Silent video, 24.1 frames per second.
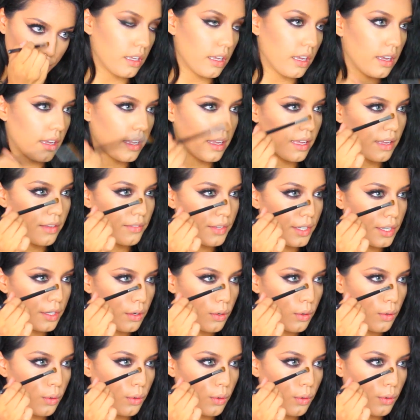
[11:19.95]
I have a
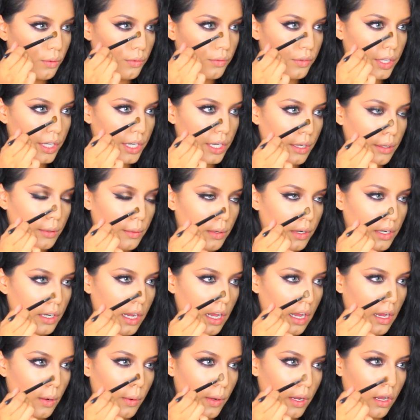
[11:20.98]
whole video on
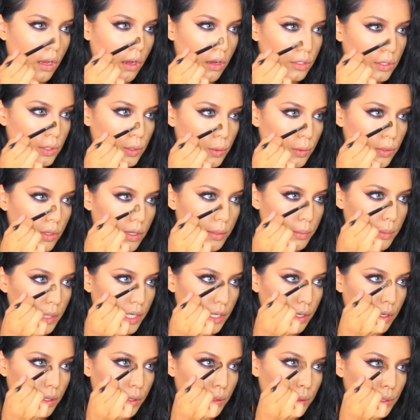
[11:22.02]
how I contour my
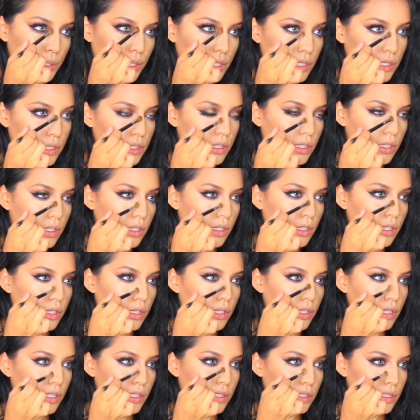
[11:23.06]
nose.
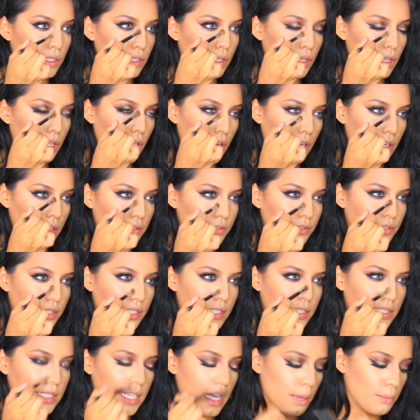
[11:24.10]
So a lot of
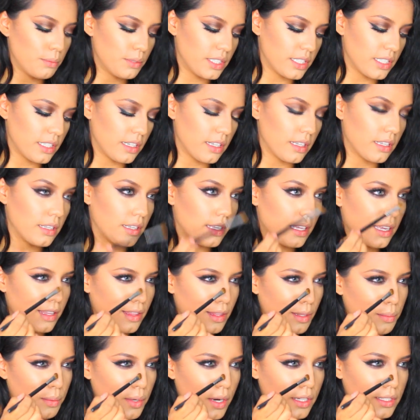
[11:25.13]
steps in
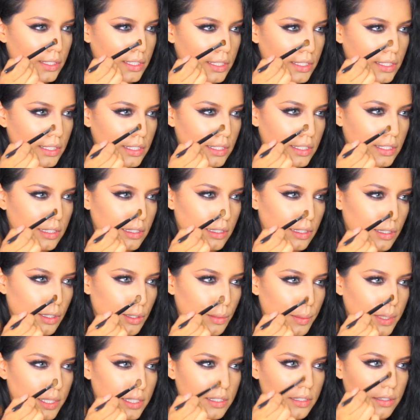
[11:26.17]
the process. It's a
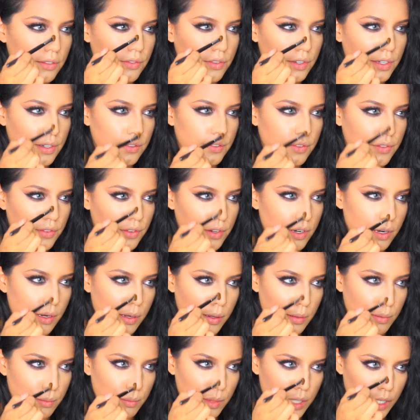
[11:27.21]
little bit different
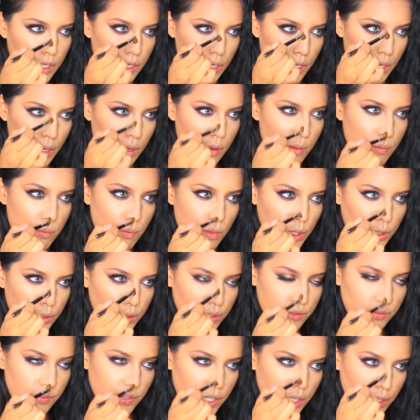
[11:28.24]
from
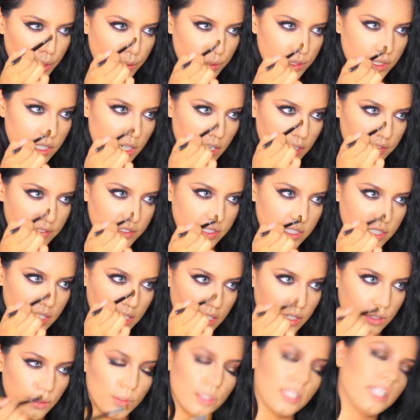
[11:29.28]
most videos that I've
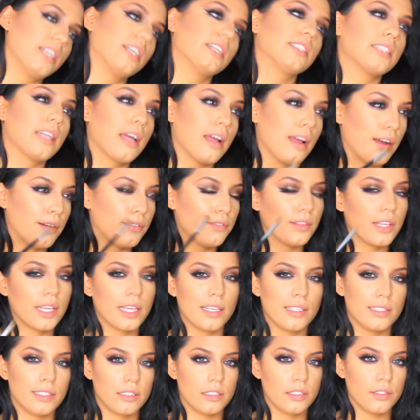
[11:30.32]
seen, only because I have like
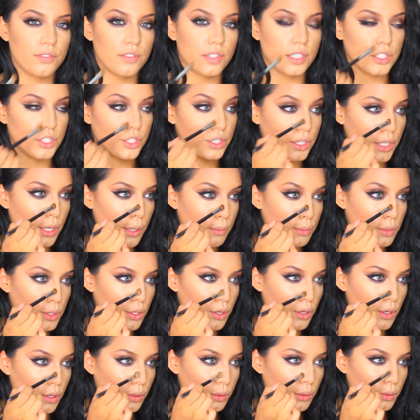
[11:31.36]
a different shaped
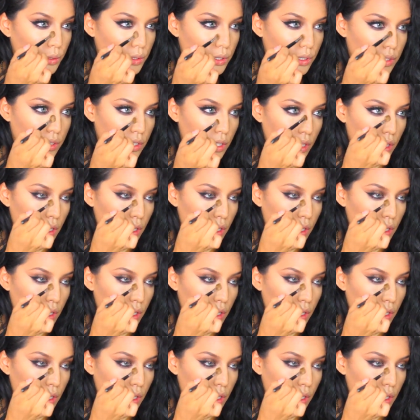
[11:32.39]
nose.